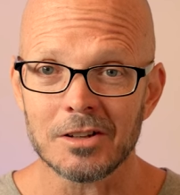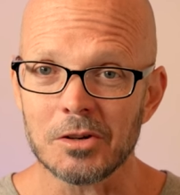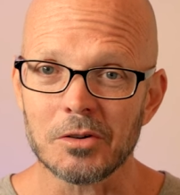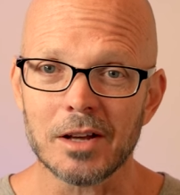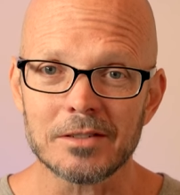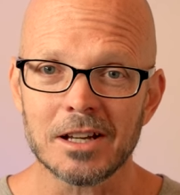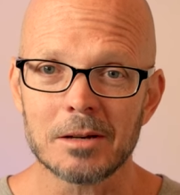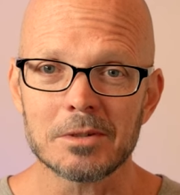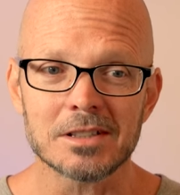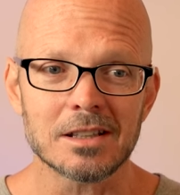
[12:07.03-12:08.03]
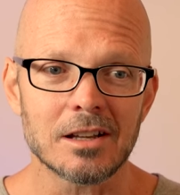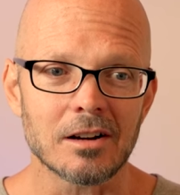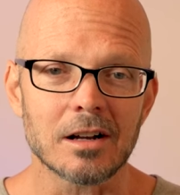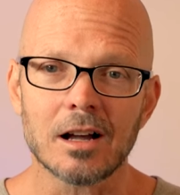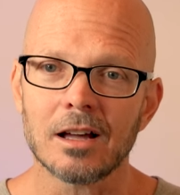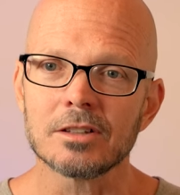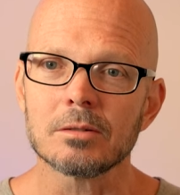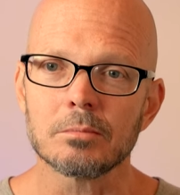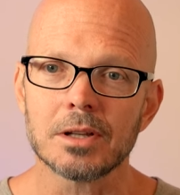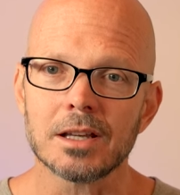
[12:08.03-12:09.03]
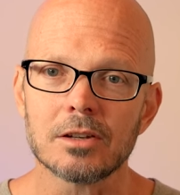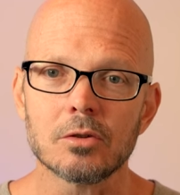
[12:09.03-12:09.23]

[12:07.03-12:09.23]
You don't have time to sit there and contemplate